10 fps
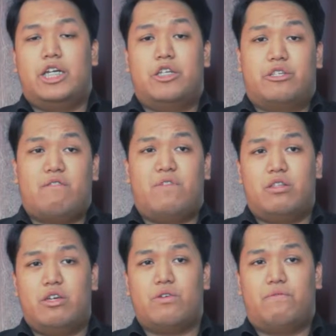
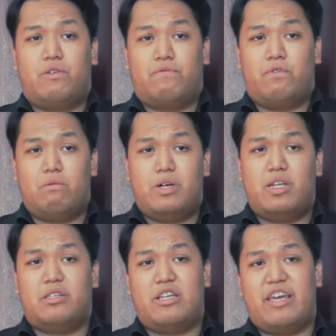Disadvantage of this format
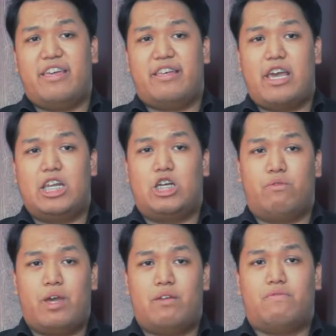is that it can
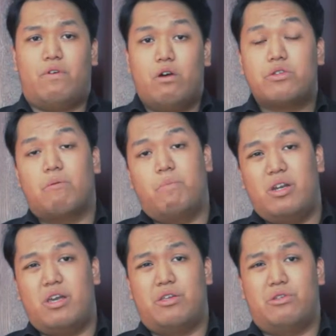create false
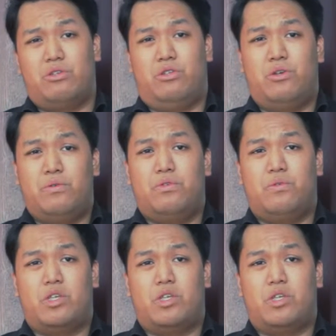opinions due to